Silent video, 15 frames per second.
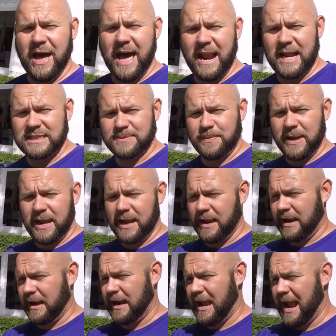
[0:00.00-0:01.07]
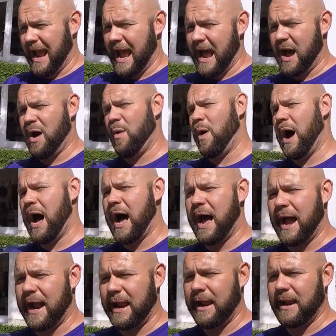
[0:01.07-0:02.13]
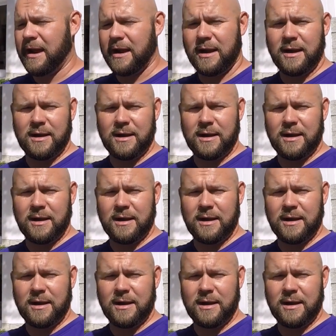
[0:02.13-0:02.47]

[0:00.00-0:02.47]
That has been how I